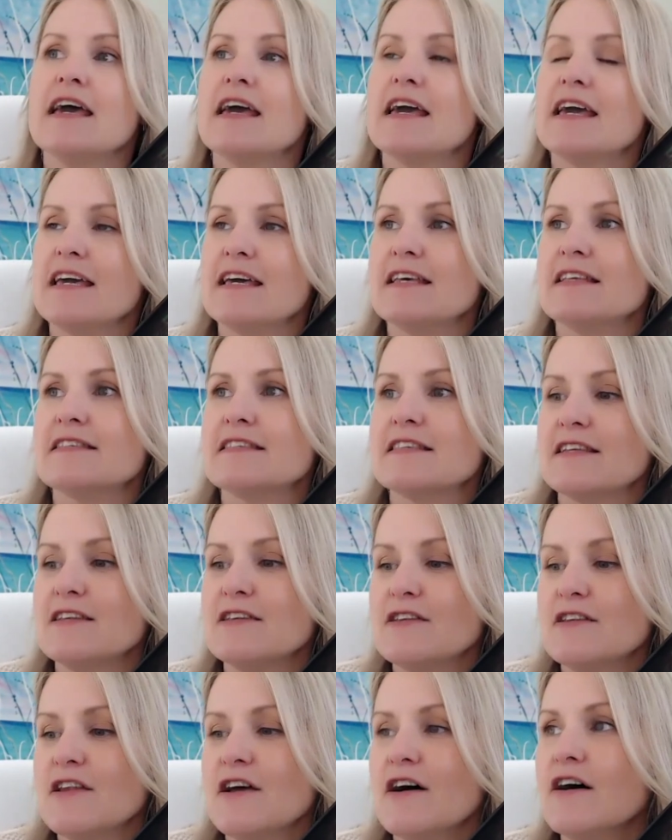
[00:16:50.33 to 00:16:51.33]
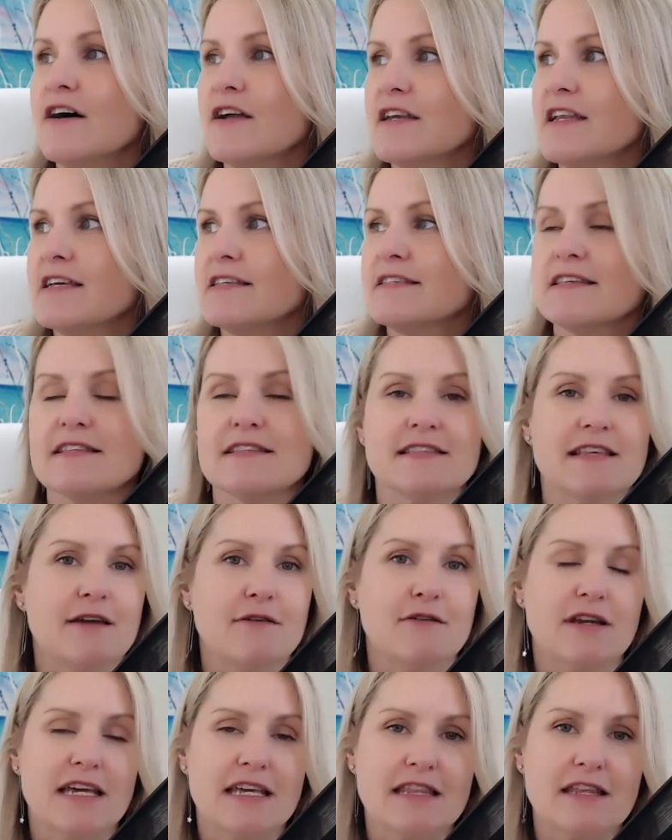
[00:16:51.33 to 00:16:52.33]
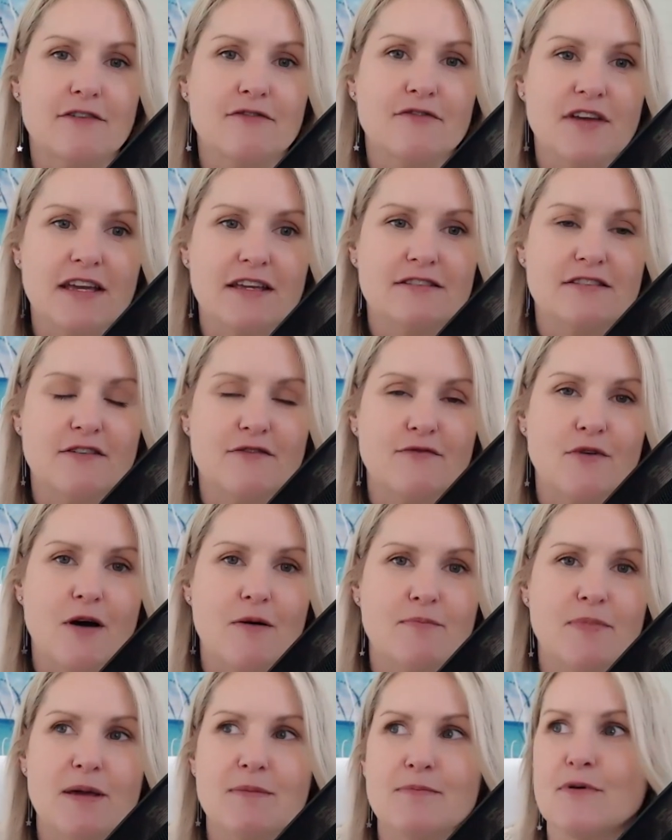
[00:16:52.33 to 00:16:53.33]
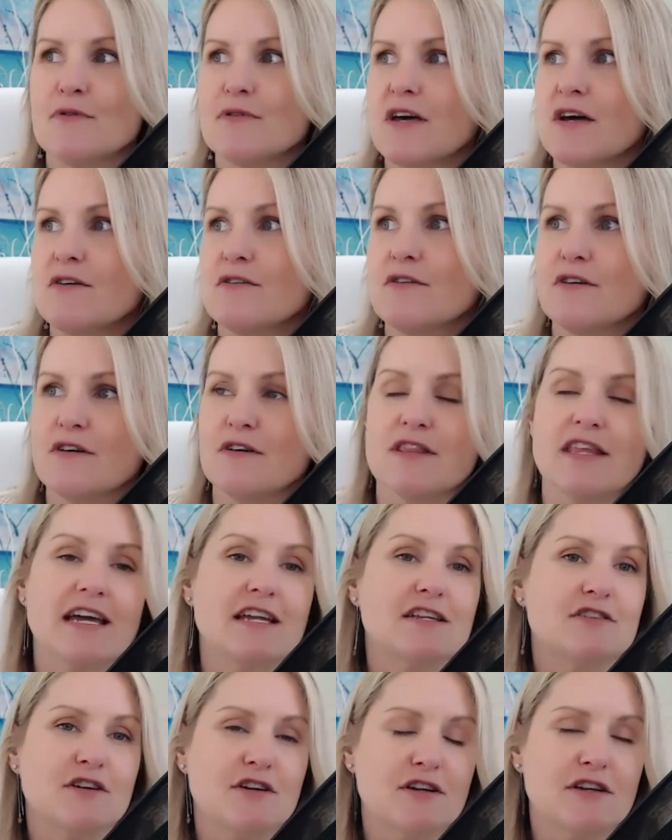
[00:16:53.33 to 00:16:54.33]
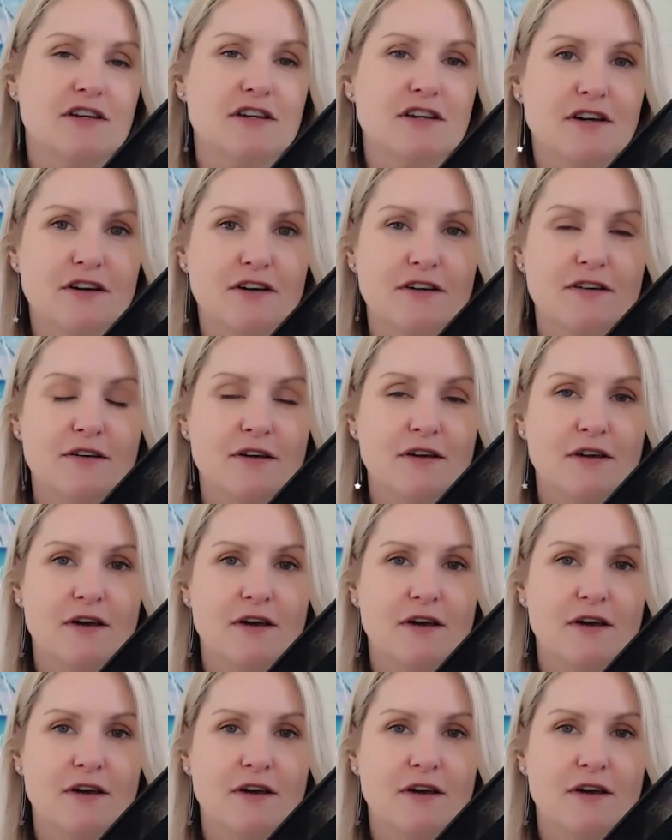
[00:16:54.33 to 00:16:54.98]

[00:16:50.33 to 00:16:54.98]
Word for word: is not necessarily the fears of what people the who they don't know